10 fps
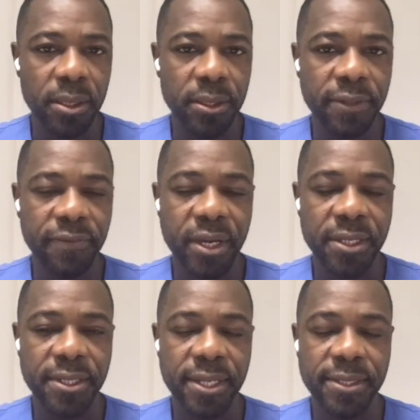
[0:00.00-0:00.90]

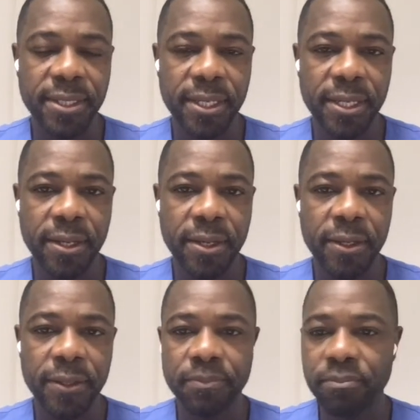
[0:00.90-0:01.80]
device that
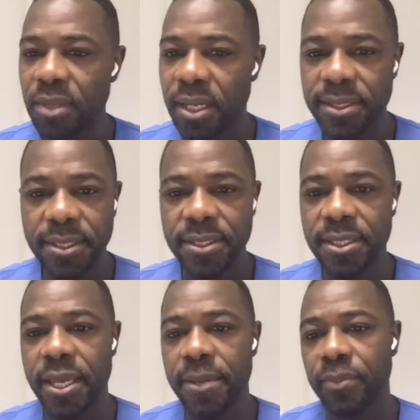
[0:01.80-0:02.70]
has the
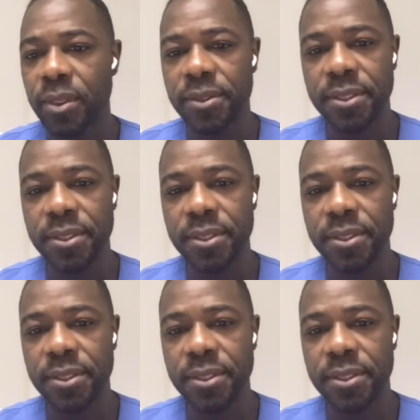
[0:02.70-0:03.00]
same